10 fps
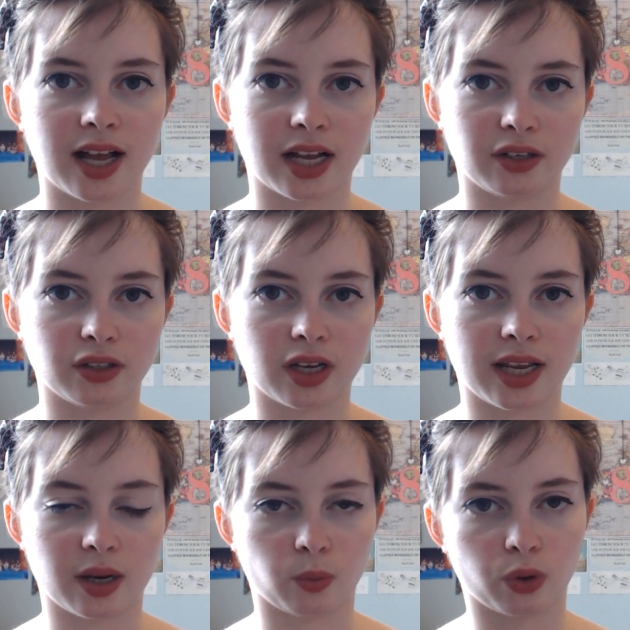and
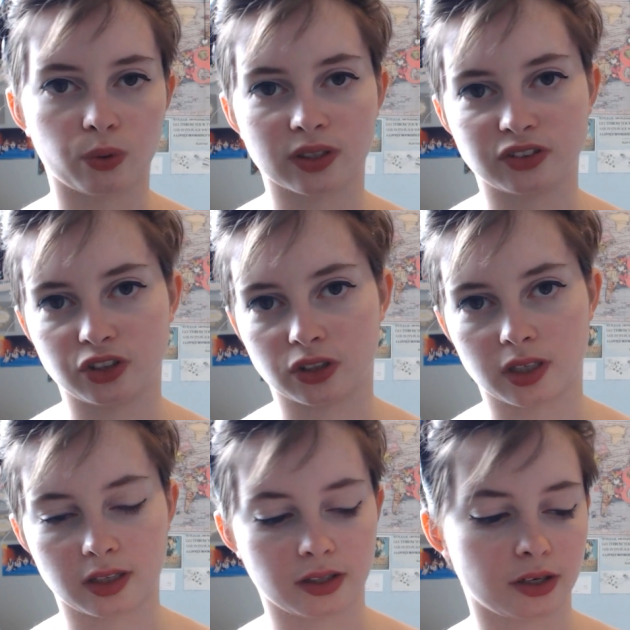in one question,
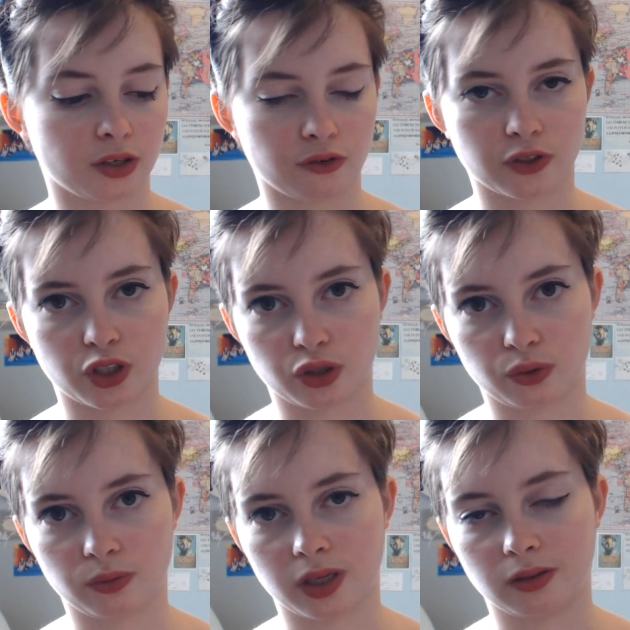and then another
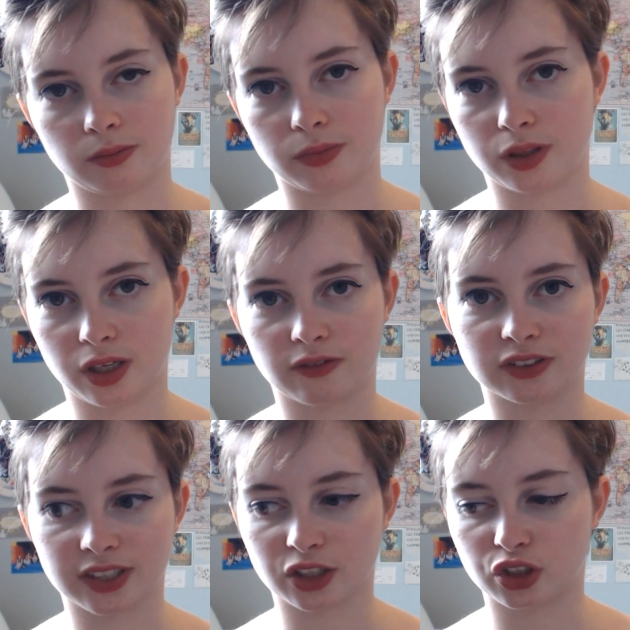2 in the
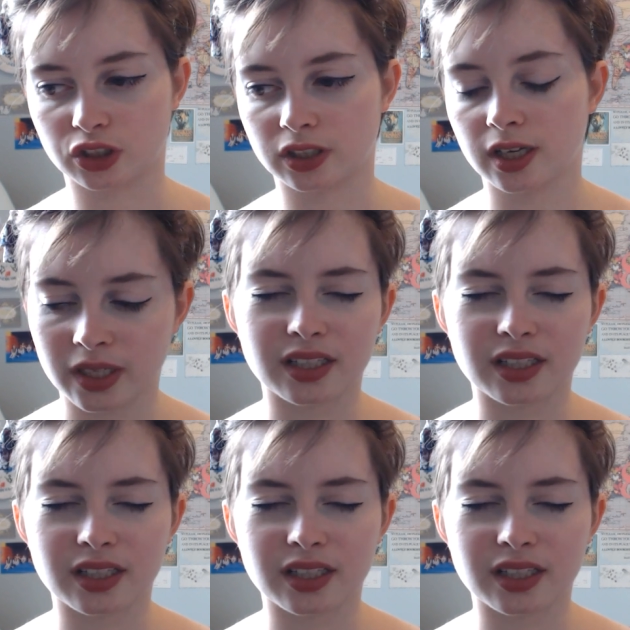other section.